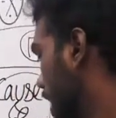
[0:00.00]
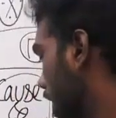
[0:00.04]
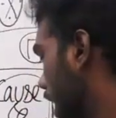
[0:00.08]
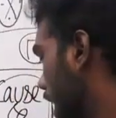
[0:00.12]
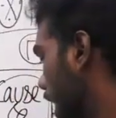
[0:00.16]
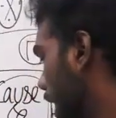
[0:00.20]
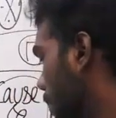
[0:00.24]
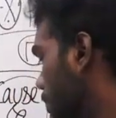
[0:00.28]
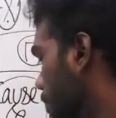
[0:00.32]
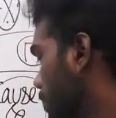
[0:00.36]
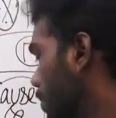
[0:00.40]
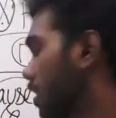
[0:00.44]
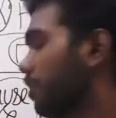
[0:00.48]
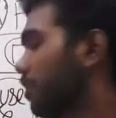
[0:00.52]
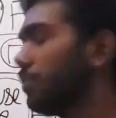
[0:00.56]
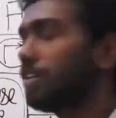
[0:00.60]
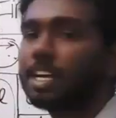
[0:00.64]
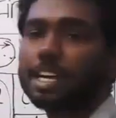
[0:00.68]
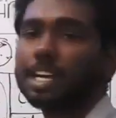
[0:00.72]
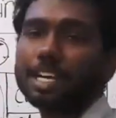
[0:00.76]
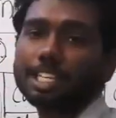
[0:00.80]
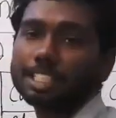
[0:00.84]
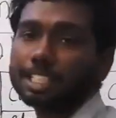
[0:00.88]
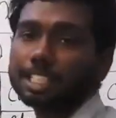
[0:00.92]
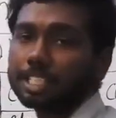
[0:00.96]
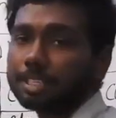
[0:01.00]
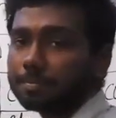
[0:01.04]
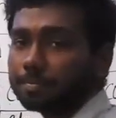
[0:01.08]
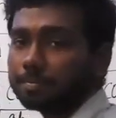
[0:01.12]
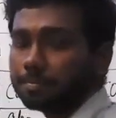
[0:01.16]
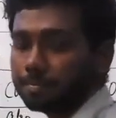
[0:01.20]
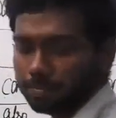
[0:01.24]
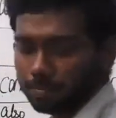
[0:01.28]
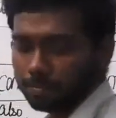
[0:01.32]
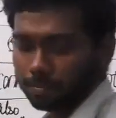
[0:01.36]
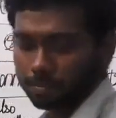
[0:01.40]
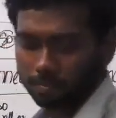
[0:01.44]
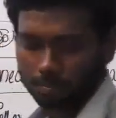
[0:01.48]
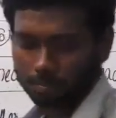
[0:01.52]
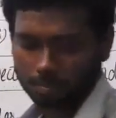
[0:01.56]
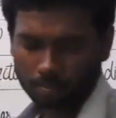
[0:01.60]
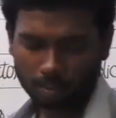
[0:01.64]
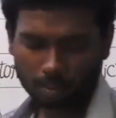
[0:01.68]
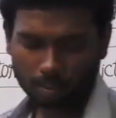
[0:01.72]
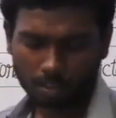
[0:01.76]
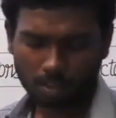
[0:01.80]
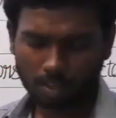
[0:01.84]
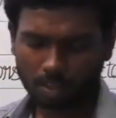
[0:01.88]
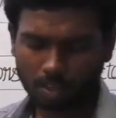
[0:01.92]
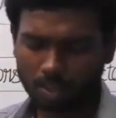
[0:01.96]
abbreviation.
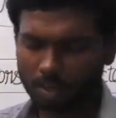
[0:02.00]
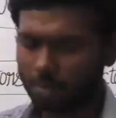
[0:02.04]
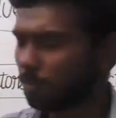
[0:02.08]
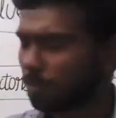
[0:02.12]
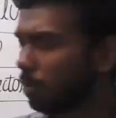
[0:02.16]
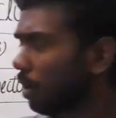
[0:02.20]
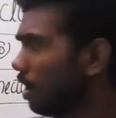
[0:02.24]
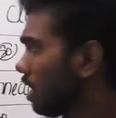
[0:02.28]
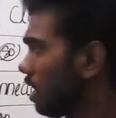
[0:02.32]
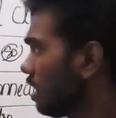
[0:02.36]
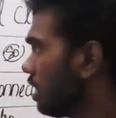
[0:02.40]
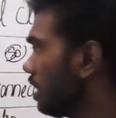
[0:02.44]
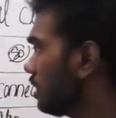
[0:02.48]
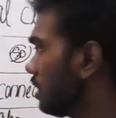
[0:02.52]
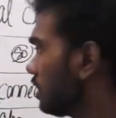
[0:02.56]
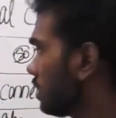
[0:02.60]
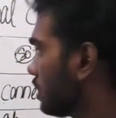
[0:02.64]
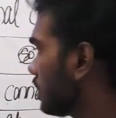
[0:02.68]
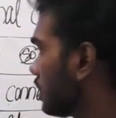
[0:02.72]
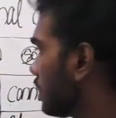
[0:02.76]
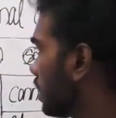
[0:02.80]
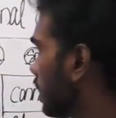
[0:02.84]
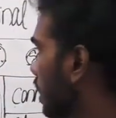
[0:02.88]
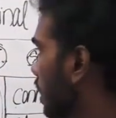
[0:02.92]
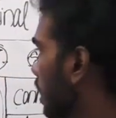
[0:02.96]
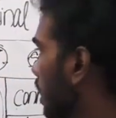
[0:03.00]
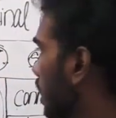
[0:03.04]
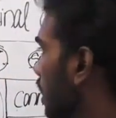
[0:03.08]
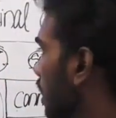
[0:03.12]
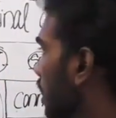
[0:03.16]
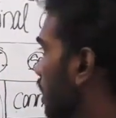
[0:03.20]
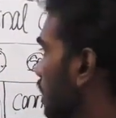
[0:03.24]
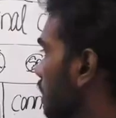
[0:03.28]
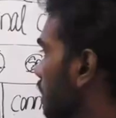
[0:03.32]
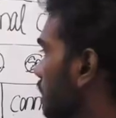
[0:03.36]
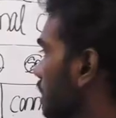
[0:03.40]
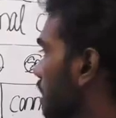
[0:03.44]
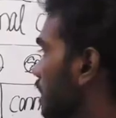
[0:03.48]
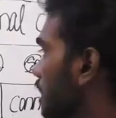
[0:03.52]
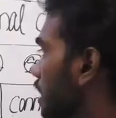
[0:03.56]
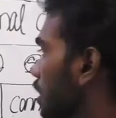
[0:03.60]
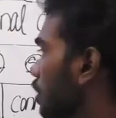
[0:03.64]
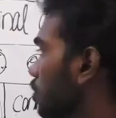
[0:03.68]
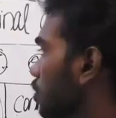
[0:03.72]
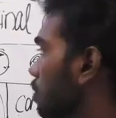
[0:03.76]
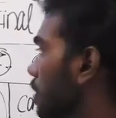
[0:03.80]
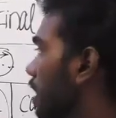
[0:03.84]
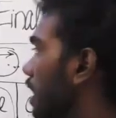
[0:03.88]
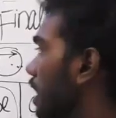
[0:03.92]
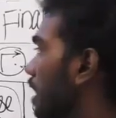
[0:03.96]
What is the thing you
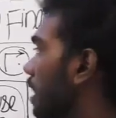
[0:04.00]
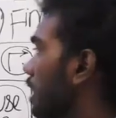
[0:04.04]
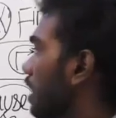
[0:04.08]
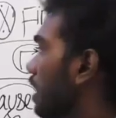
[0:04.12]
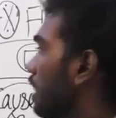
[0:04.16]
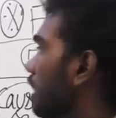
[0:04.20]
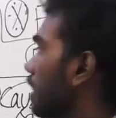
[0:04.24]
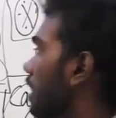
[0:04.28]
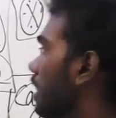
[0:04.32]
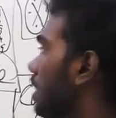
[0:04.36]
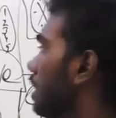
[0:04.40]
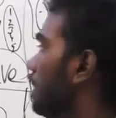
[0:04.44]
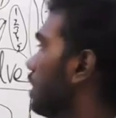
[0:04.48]
may